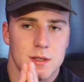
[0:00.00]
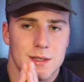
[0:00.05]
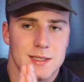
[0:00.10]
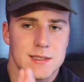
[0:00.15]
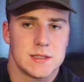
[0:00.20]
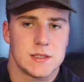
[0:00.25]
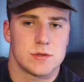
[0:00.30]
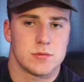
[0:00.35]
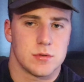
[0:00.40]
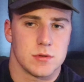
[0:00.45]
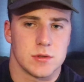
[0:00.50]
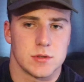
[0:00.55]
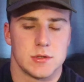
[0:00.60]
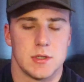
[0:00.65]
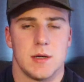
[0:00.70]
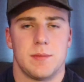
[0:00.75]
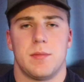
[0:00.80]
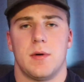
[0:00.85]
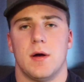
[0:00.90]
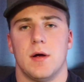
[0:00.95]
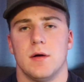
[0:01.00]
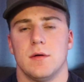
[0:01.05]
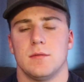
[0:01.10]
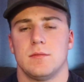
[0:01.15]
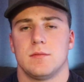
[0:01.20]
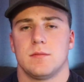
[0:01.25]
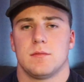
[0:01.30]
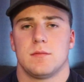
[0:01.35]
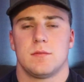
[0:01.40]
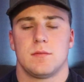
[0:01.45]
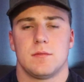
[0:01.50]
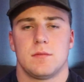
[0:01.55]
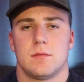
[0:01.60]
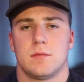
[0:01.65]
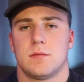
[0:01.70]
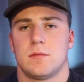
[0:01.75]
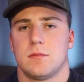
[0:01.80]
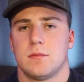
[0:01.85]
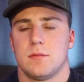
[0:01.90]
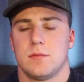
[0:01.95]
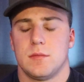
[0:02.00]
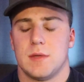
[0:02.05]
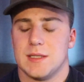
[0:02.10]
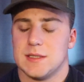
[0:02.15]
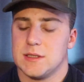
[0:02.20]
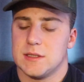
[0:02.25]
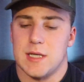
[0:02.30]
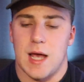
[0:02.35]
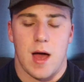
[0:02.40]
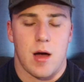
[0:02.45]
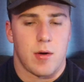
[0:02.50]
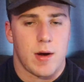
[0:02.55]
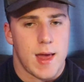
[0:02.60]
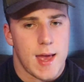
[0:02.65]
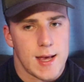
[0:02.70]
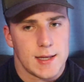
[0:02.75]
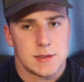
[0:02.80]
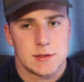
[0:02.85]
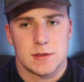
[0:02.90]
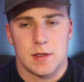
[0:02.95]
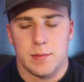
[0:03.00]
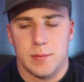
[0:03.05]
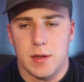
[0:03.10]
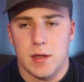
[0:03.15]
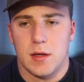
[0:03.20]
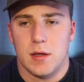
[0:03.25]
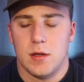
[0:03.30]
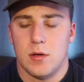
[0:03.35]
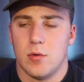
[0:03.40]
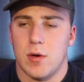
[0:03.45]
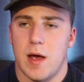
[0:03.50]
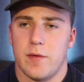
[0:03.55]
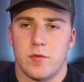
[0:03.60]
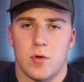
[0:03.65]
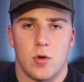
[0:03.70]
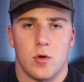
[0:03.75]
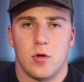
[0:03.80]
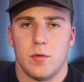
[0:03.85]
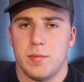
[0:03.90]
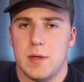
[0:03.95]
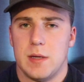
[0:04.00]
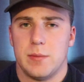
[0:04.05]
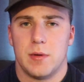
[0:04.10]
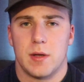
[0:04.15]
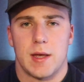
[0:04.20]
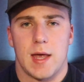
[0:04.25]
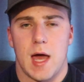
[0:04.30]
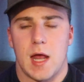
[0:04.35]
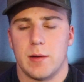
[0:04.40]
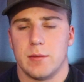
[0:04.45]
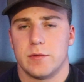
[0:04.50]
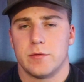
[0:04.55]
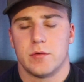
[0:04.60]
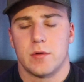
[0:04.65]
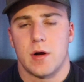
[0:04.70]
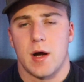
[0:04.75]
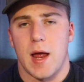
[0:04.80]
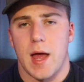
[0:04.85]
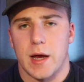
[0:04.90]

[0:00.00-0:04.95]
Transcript: This is real shit, bro. This is how it has to be. You have to hold people accountable for their